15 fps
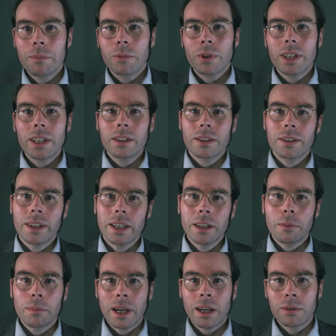we need to think
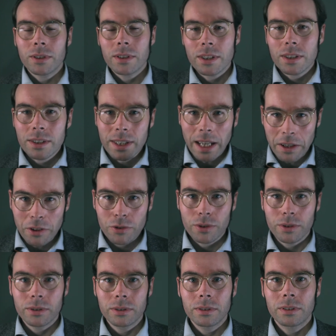about the
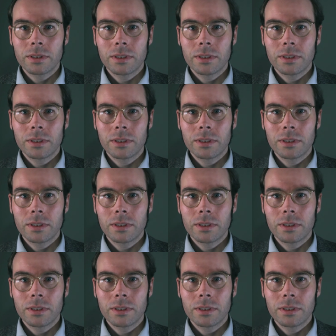central